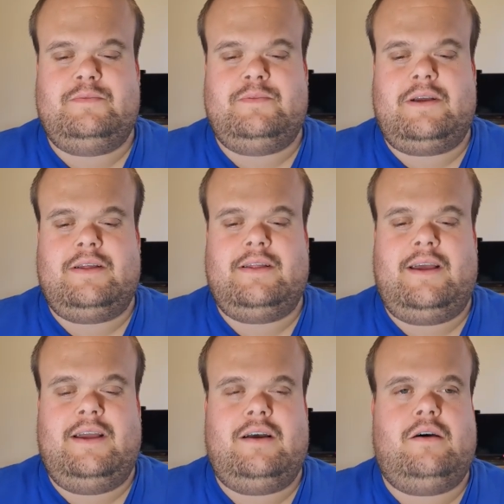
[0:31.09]
like
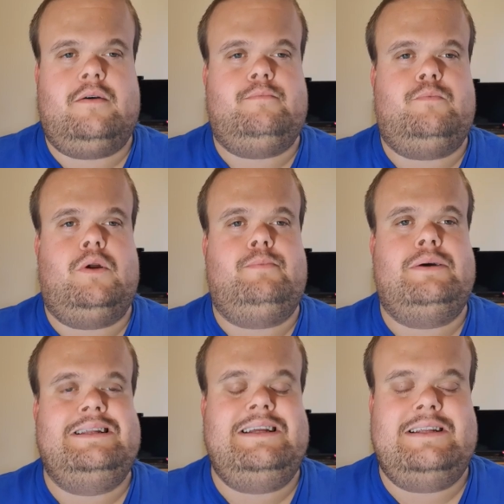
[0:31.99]
saying oh what a
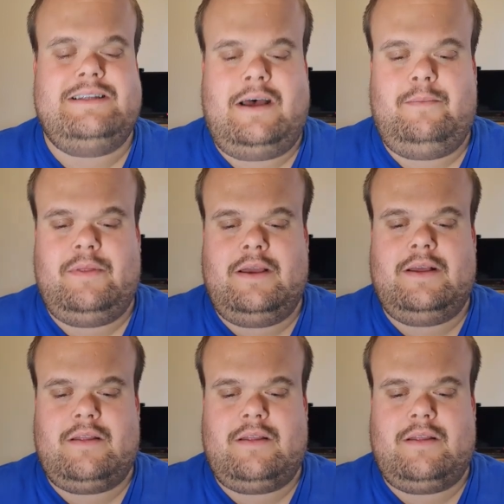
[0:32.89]
pity type thing.